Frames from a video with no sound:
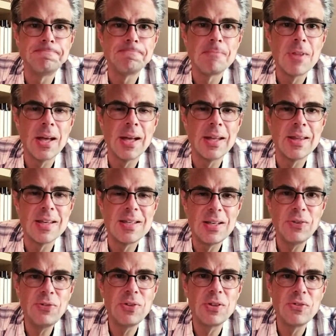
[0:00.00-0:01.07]
The
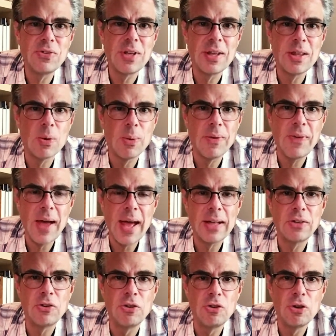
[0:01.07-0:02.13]
distancing that we've
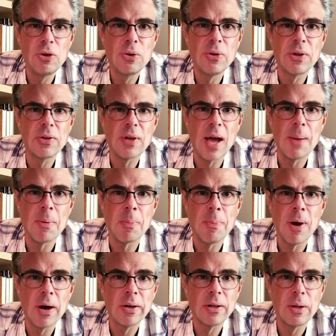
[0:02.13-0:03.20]
had to do, the time
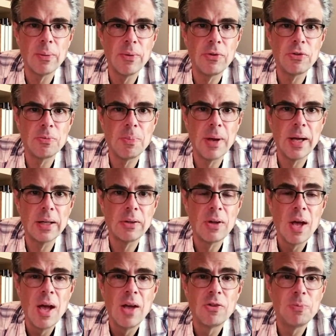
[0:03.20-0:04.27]
apart that we've spent,
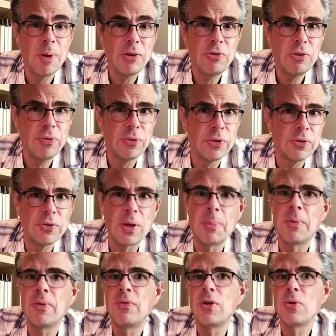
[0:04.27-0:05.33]
especially for
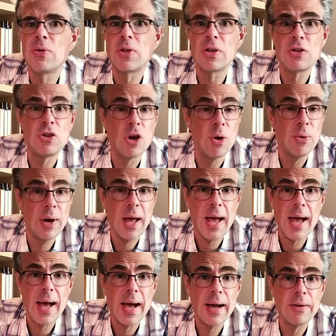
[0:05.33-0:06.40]
some of you that don't
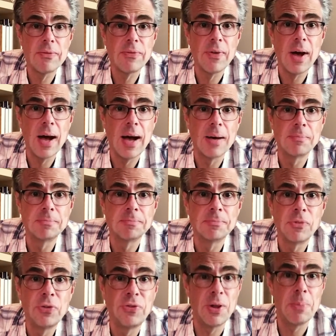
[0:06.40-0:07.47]
have
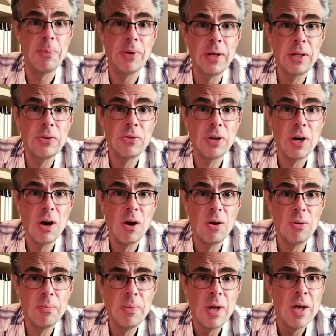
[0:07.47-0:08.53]
siblings at
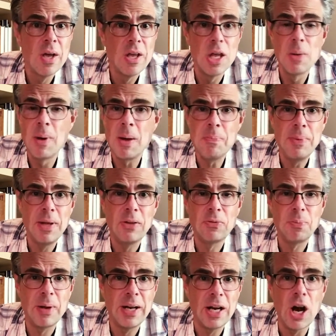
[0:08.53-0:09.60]
home, you might be
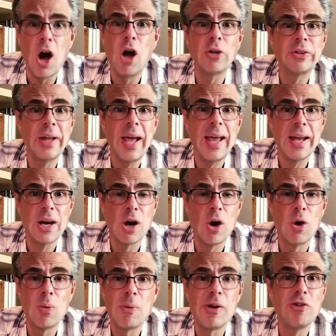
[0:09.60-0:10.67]
spending all day at
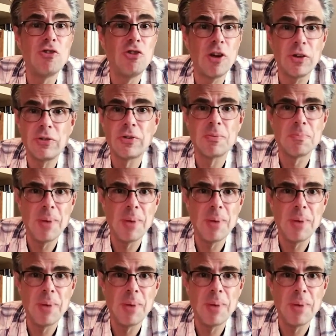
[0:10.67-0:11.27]
home just